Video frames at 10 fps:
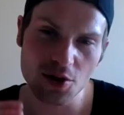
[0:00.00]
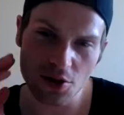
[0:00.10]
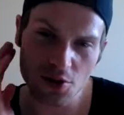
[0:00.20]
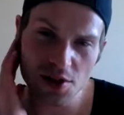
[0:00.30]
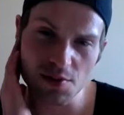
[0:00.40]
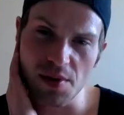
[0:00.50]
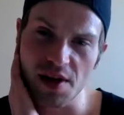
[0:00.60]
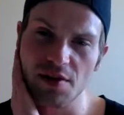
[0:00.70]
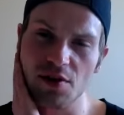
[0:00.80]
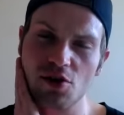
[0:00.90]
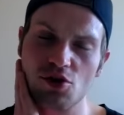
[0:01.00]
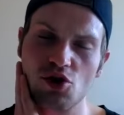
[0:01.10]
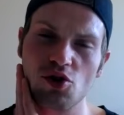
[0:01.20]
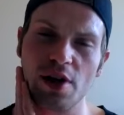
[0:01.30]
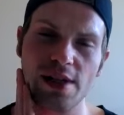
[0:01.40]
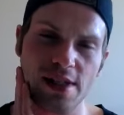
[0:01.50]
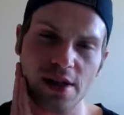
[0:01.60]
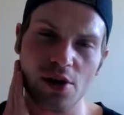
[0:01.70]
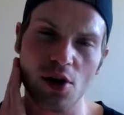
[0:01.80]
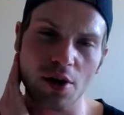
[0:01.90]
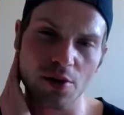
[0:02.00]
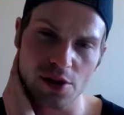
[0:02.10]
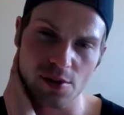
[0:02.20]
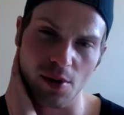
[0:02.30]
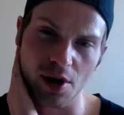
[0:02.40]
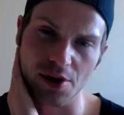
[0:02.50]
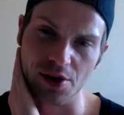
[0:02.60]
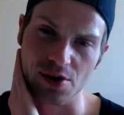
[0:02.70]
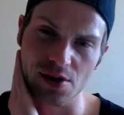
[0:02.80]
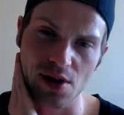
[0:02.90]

also this myth that there's creatine non-responders.